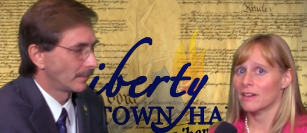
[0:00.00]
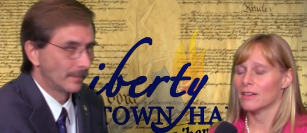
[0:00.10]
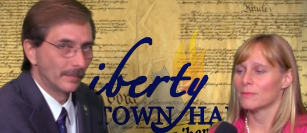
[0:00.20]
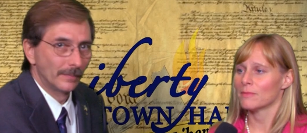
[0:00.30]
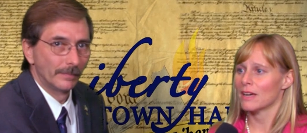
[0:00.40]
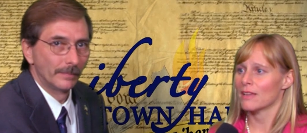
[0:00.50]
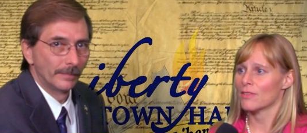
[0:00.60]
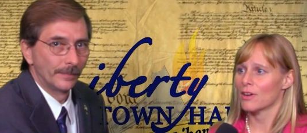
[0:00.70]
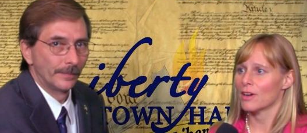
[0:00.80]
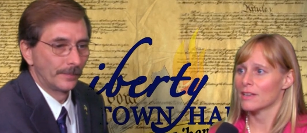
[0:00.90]
Speaker 1: um, I
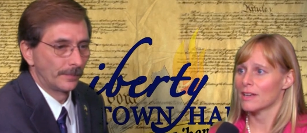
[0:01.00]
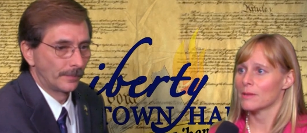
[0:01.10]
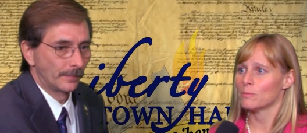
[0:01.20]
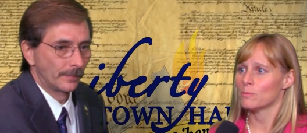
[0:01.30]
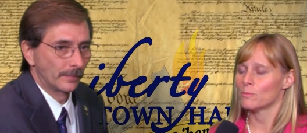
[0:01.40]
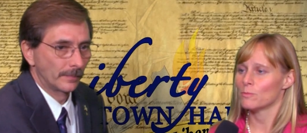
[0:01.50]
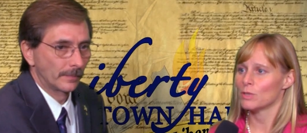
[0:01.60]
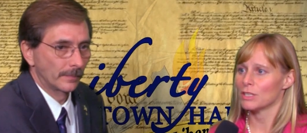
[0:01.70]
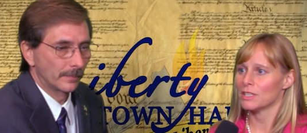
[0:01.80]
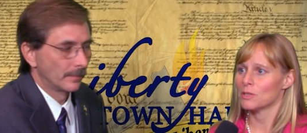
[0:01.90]
thought I'm
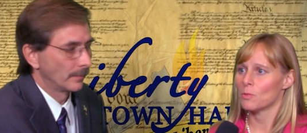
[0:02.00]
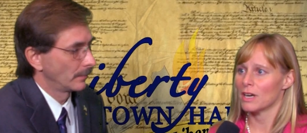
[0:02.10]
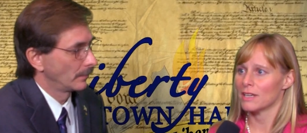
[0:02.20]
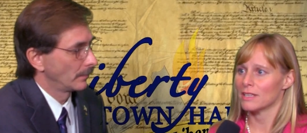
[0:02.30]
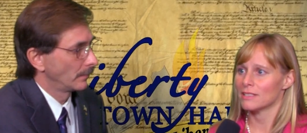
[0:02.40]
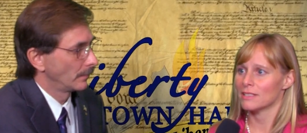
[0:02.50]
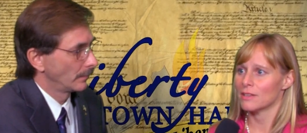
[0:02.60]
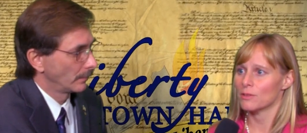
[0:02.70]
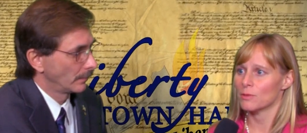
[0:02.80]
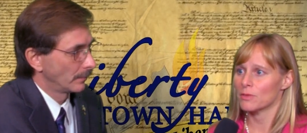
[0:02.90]
really going to want to get
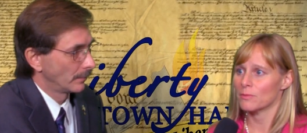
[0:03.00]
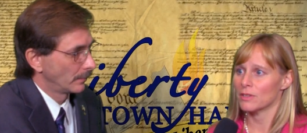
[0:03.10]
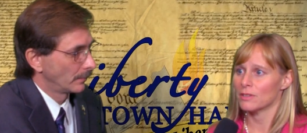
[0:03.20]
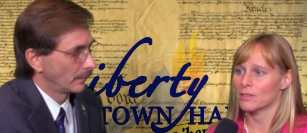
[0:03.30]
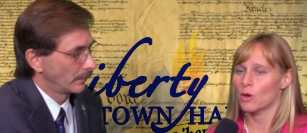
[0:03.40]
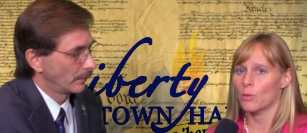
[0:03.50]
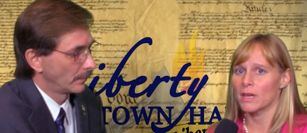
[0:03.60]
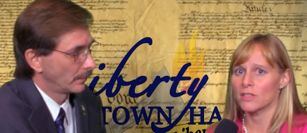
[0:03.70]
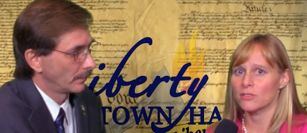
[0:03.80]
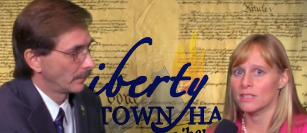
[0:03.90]
together with the
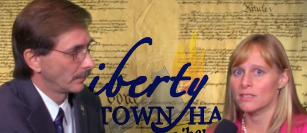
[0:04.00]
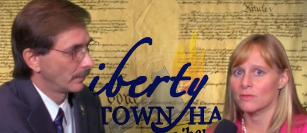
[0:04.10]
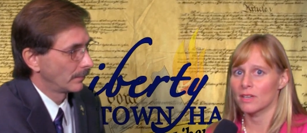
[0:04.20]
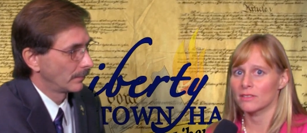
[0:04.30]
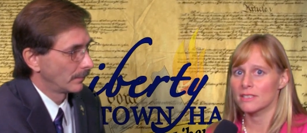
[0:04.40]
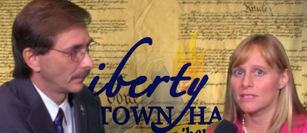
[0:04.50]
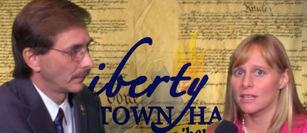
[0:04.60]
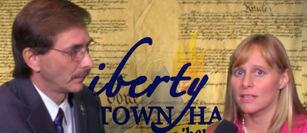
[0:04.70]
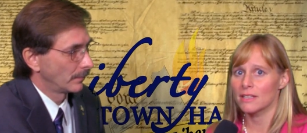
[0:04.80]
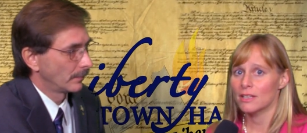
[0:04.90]
co-patriots around the
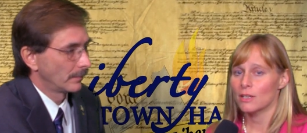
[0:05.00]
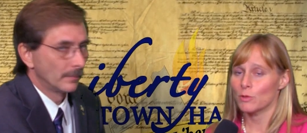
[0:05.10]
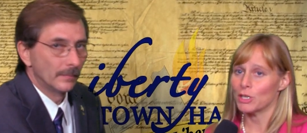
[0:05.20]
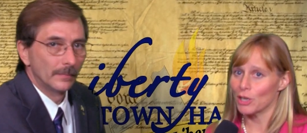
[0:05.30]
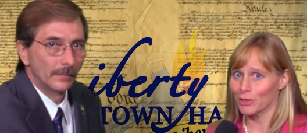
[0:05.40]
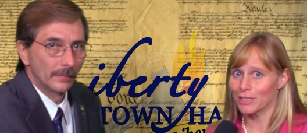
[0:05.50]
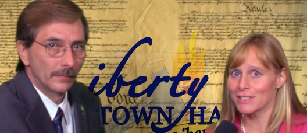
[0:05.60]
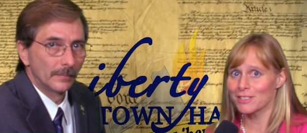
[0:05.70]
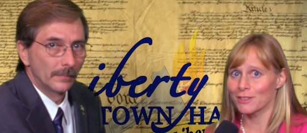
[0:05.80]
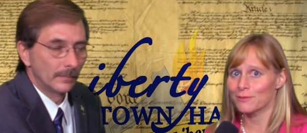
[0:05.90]
state,
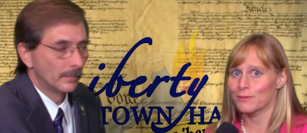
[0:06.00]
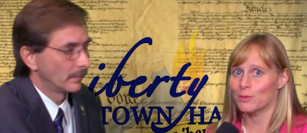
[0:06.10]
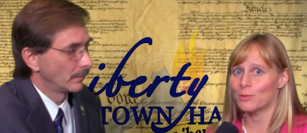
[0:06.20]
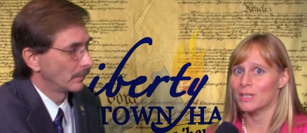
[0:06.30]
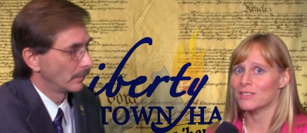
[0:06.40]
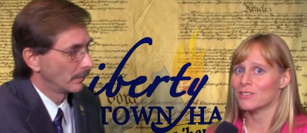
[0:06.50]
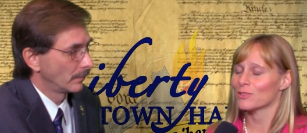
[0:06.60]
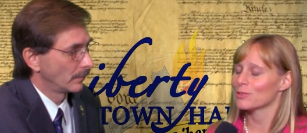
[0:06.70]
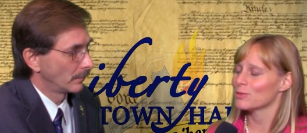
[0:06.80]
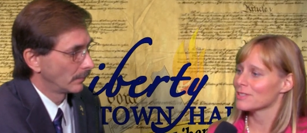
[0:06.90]
regardless of who wins
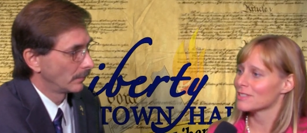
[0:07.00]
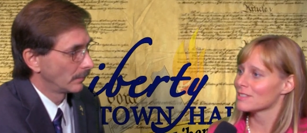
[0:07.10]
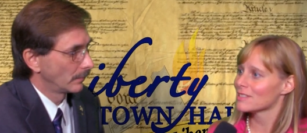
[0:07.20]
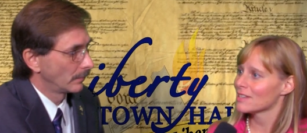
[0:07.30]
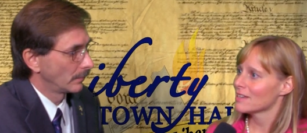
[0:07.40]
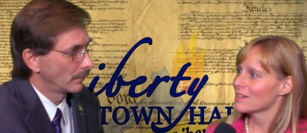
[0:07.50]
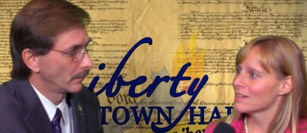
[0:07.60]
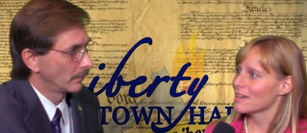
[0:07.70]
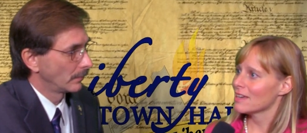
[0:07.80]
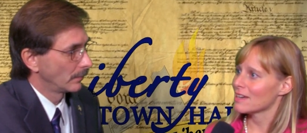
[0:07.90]
or loses.
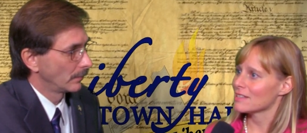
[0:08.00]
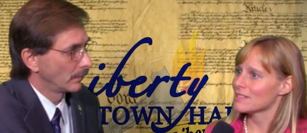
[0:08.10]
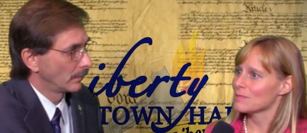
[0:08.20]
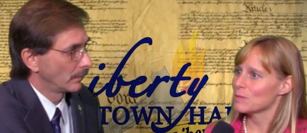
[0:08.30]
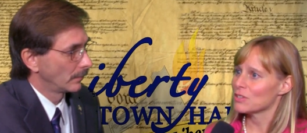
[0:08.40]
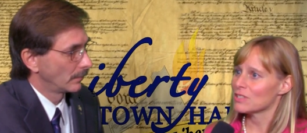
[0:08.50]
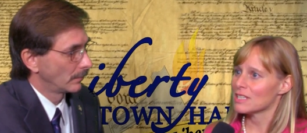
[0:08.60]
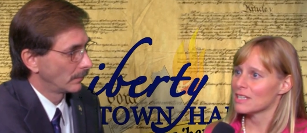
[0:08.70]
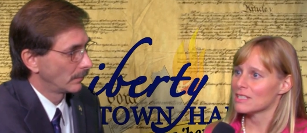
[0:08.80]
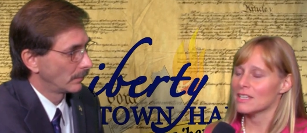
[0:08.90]
And it'd be good
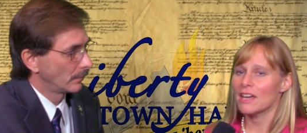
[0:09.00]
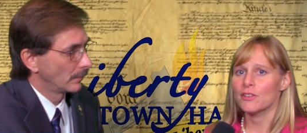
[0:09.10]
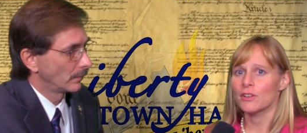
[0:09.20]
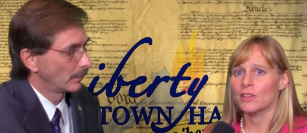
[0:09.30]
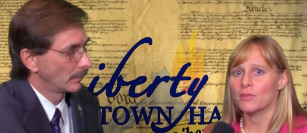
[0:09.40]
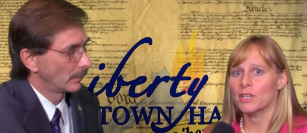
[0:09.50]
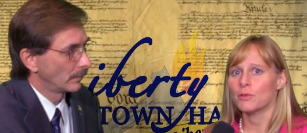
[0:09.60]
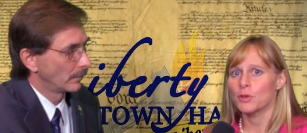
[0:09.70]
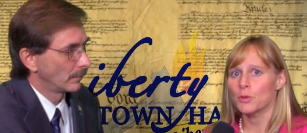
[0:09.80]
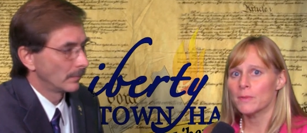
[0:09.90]
to get together and
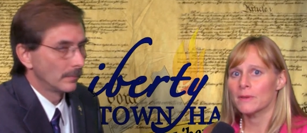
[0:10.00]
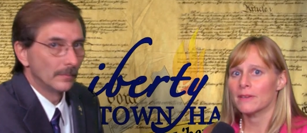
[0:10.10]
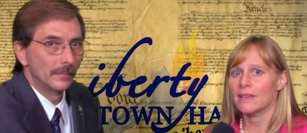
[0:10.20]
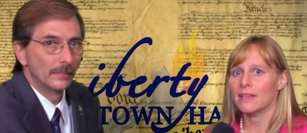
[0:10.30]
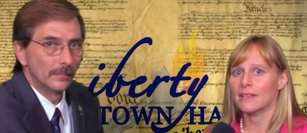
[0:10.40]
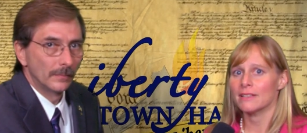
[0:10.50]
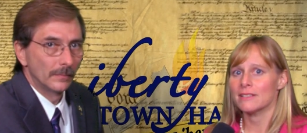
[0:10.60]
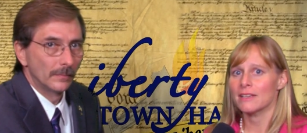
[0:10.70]
regroup. And